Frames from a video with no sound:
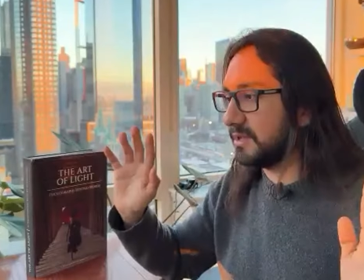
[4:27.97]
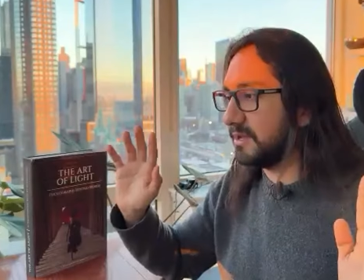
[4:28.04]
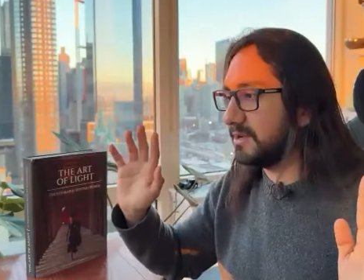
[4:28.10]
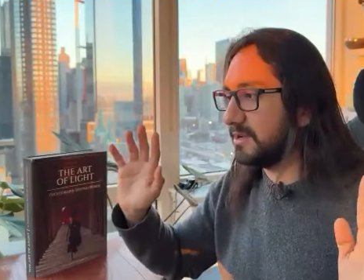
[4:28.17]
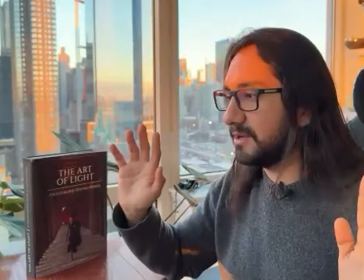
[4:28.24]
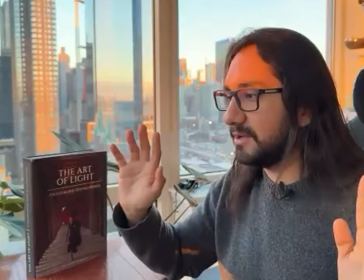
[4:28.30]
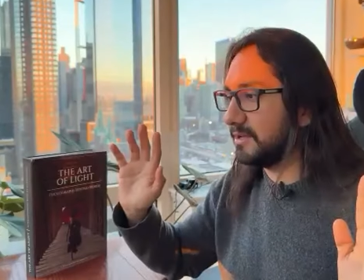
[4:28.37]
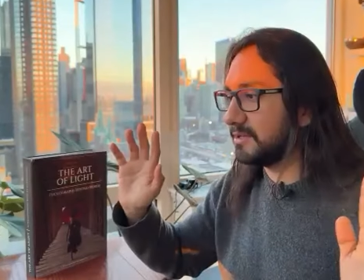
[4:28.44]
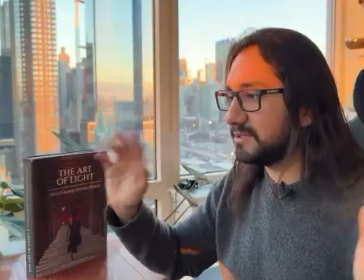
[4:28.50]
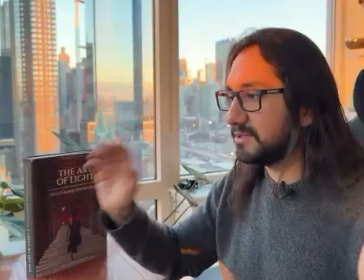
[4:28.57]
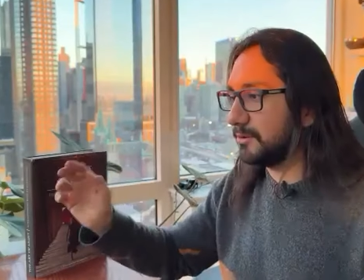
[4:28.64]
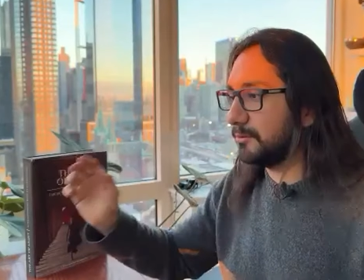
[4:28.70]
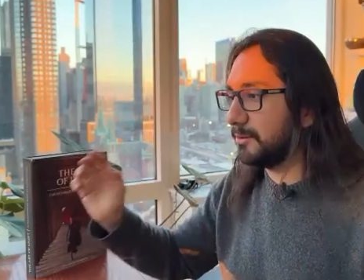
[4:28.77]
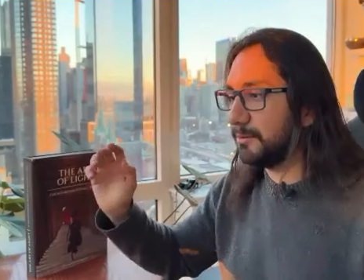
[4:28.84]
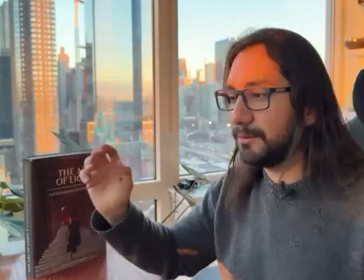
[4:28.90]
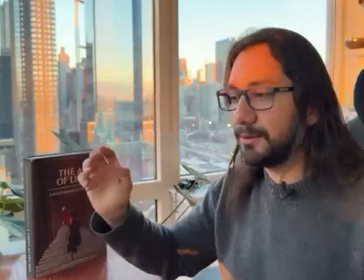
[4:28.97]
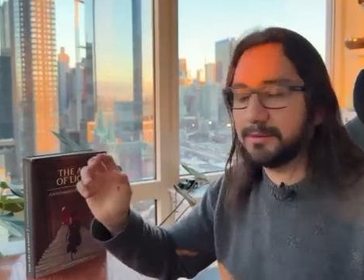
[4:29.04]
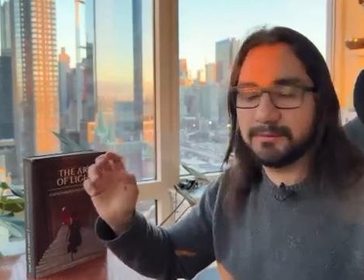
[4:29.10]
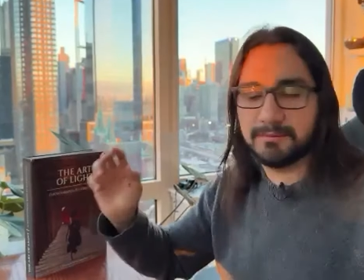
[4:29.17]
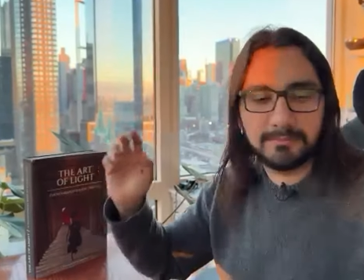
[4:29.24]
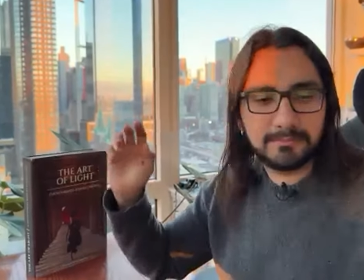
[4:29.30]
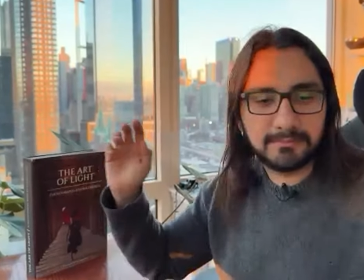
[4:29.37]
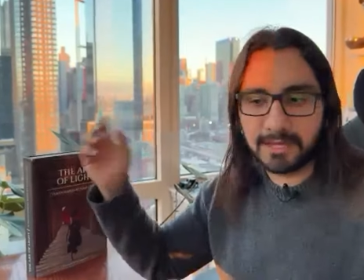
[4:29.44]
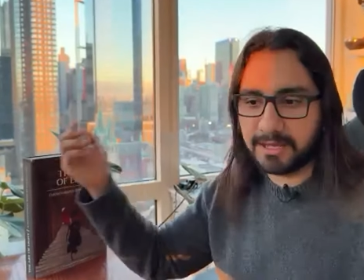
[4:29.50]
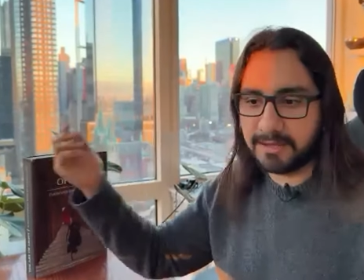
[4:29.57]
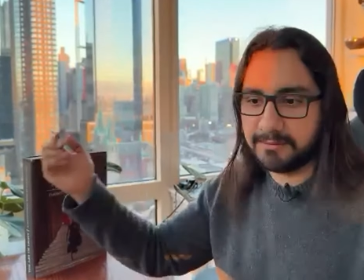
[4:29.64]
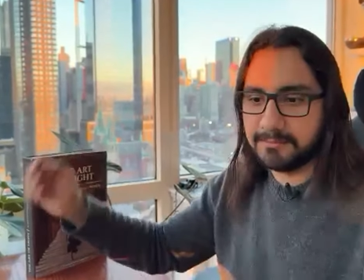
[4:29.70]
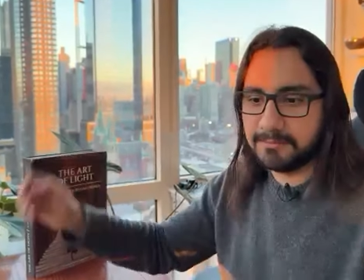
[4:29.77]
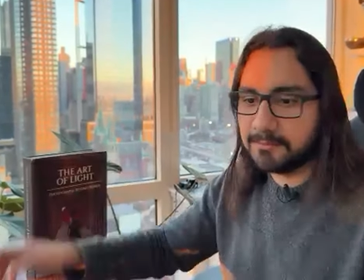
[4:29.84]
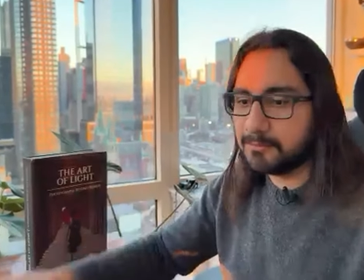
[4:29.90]
uh, so we will
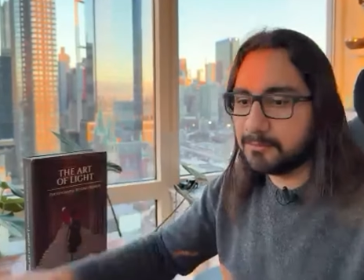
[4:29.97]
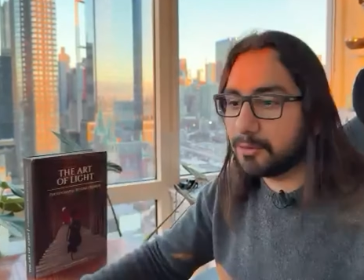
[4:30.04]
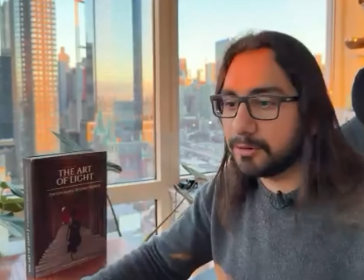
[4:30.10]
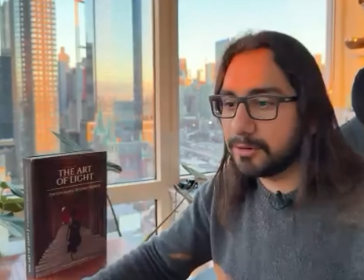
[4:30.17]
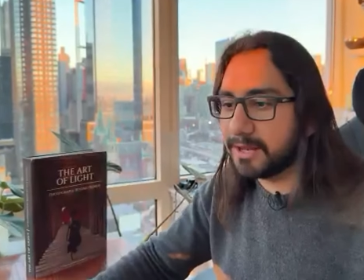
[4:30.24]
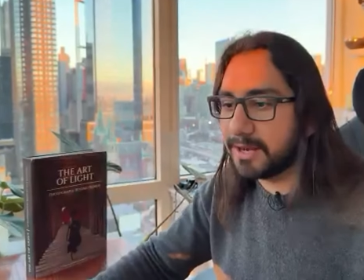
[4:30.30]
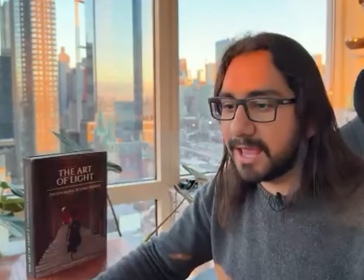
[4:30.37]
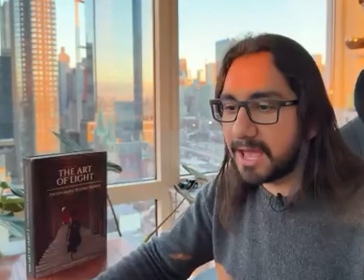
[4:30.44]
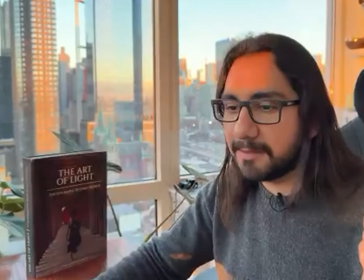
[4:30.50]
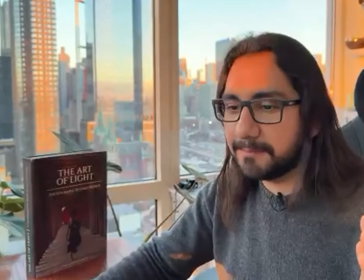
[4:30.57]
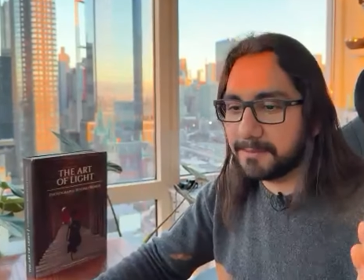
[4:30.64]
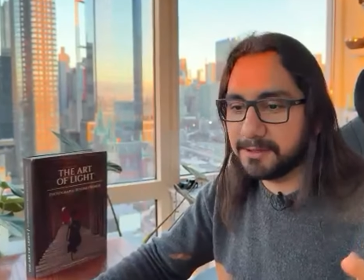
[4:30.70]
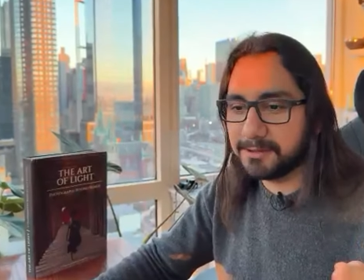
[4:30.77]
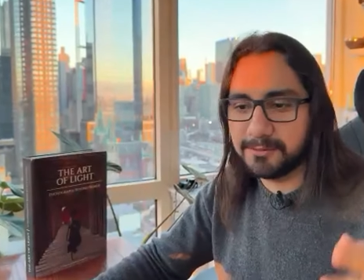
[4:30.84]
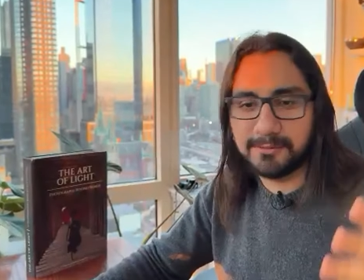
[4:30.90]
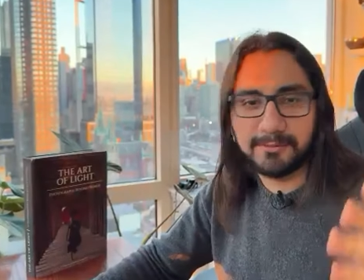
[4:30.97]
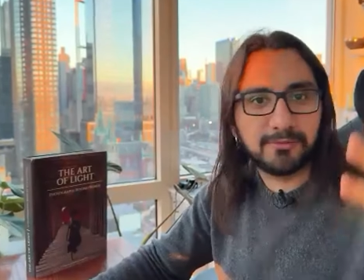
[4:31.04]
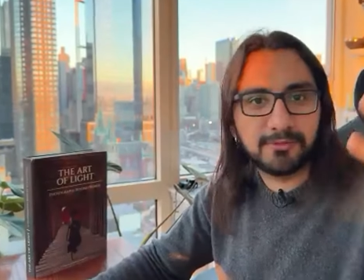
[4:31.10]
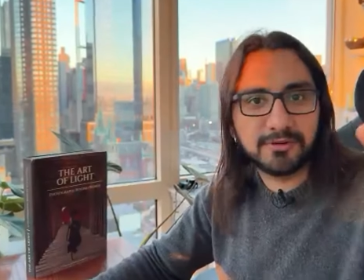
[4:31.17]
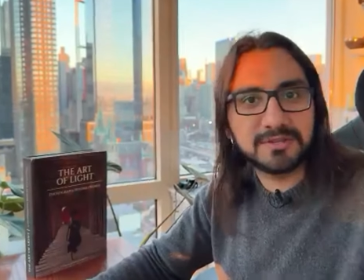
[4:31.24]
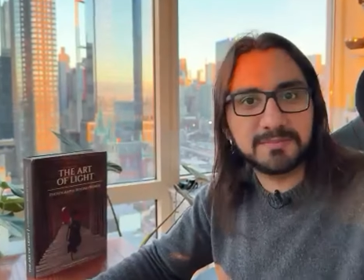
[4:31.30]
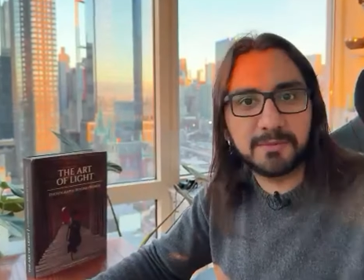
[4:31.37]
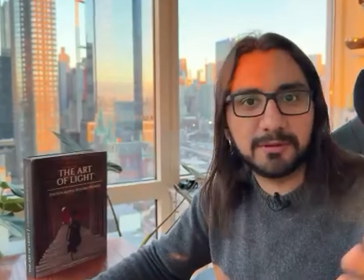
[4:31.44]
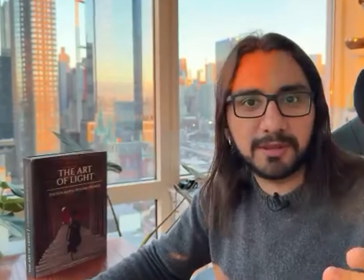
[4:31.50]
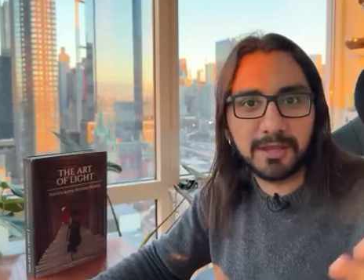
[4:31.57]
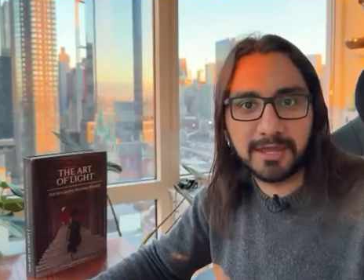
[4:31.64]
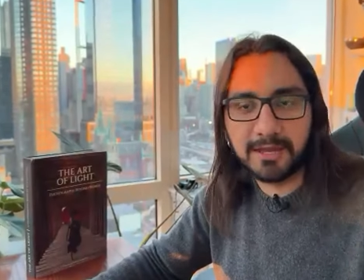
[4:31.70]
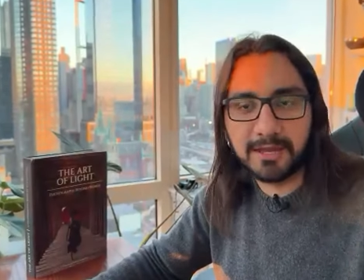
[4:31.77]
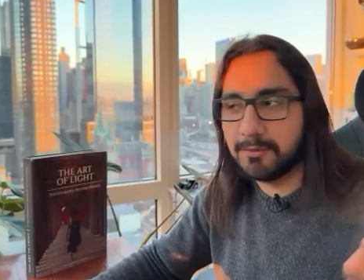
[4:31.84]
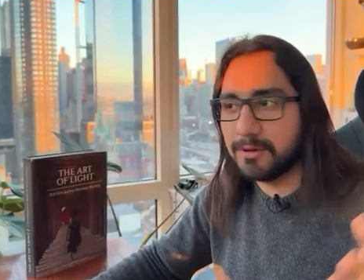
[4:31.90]
like more than happy to respond
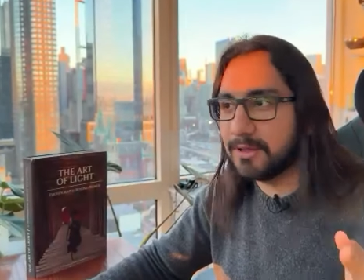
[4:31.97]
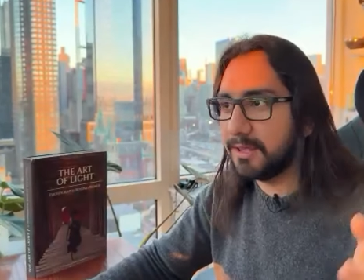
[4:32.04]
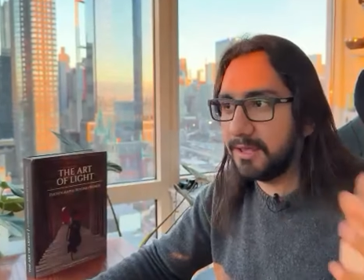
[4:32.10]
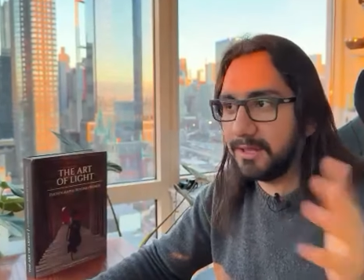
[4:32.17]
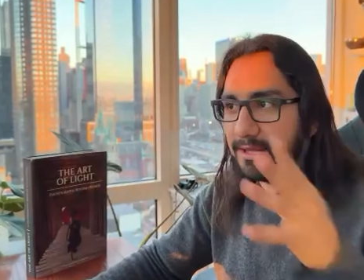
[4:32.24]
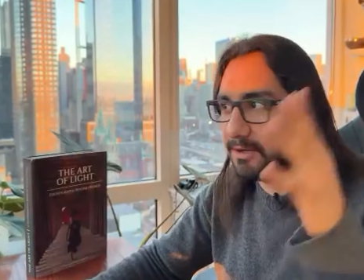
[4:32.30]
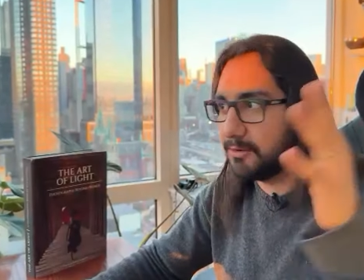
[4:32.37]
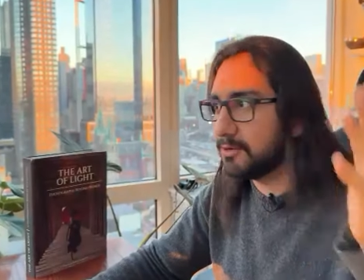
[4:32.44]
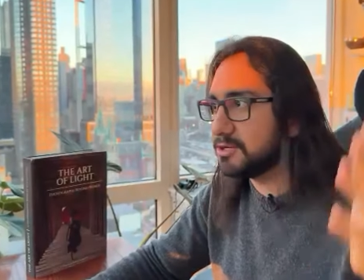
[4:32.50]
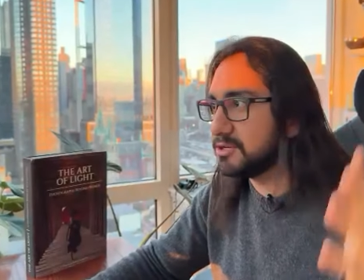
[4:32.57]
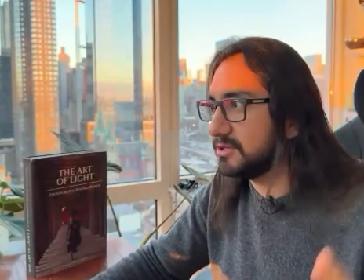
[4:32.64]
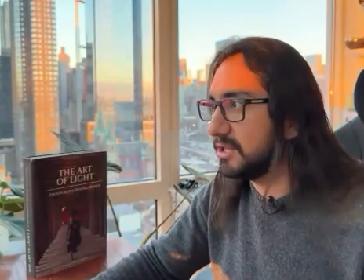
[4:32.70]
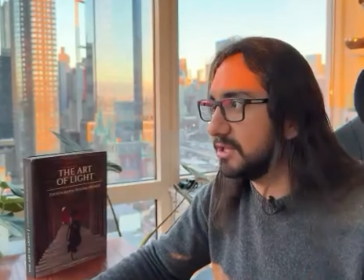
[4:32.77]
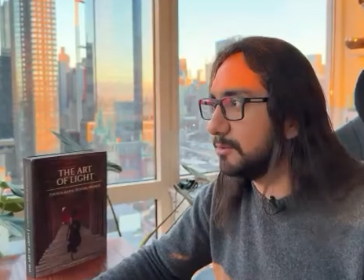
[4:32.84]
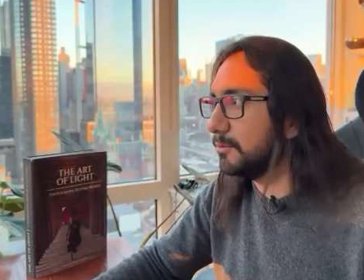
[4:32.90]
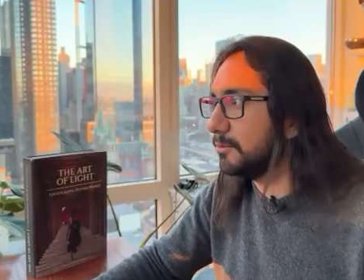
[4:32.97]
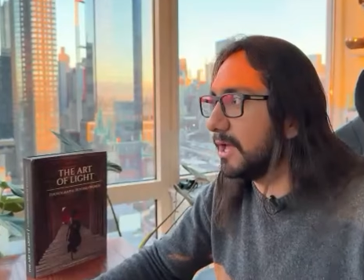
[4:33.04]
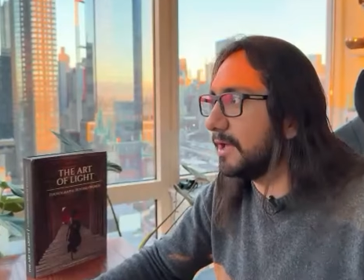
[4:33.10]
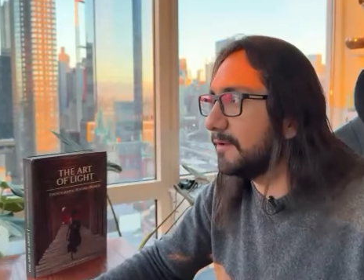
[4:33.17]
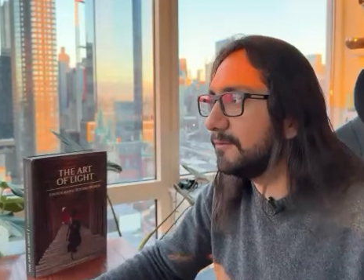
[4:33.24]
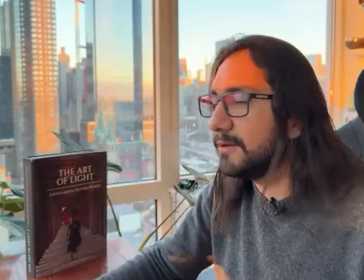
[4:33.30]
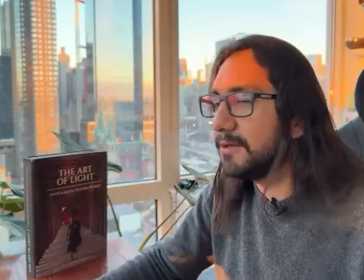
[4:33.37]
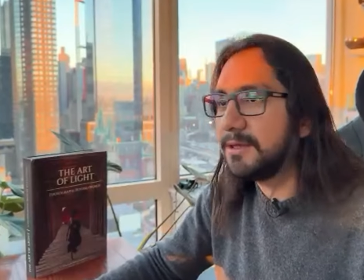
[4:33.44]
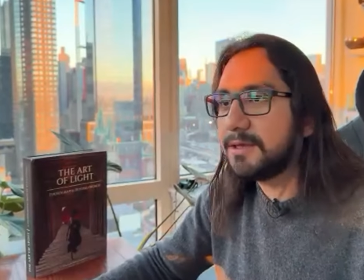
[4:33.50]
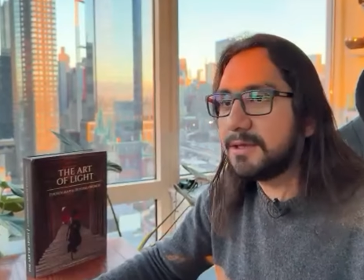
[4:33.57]
anyone any question that you will have.